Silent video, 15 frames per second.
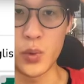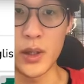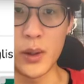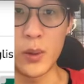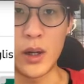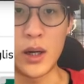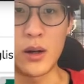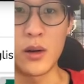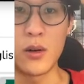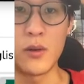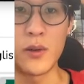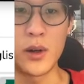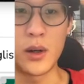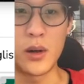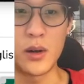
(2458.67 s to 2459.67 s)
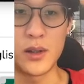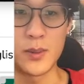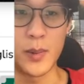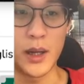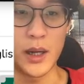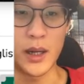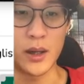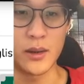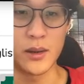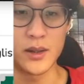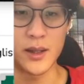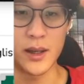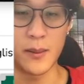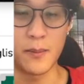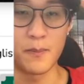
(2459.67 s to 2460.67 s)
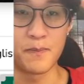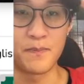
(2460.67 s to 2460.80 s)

well overall as black in this game.